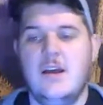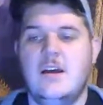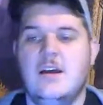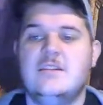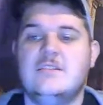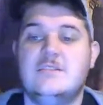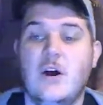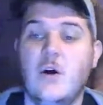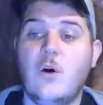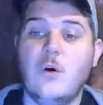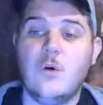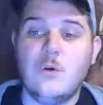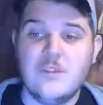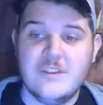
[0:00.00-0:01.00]

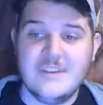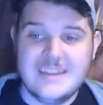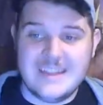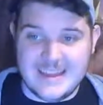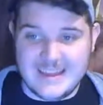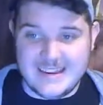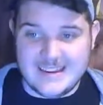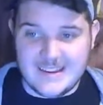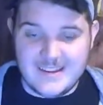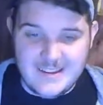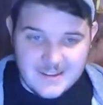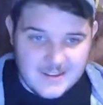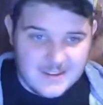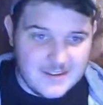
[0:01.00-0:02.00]
Toll the Dead.
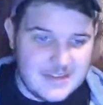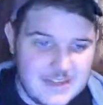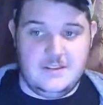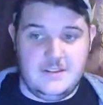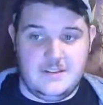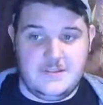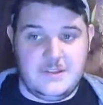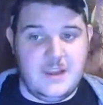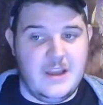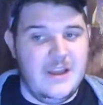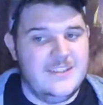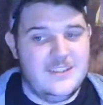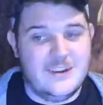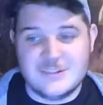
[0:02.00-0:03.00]

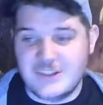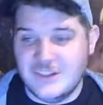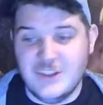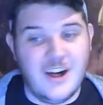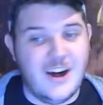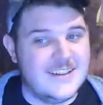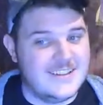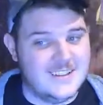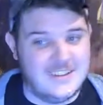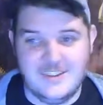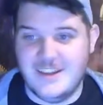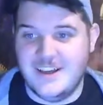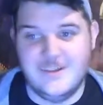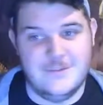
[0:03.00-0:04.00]
There's a lot to
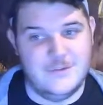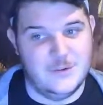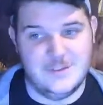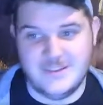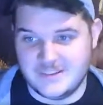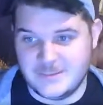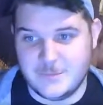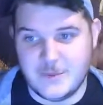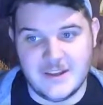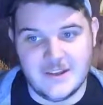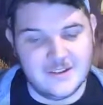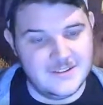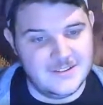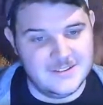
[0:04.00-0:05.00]
love with this spell.
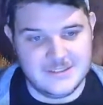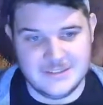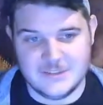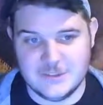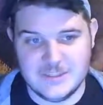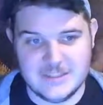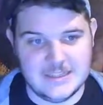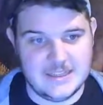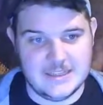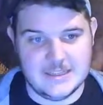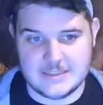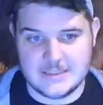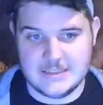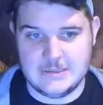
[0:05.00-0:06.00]
It really
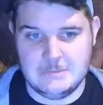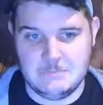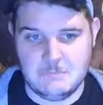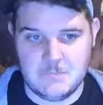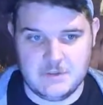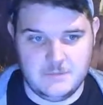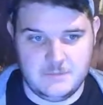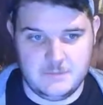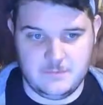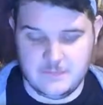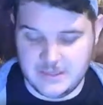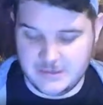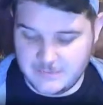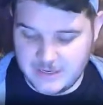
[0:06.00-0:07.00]
is.
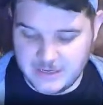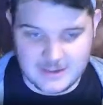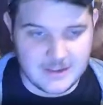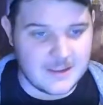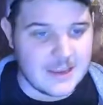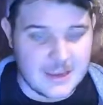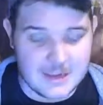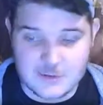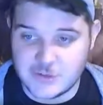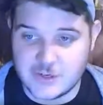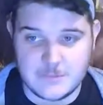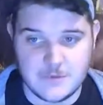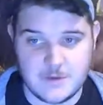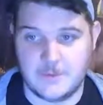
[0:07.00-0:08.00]
It being
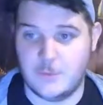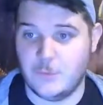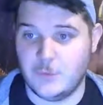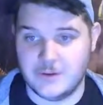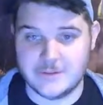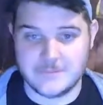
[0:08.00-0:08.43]
cantrip, number 1.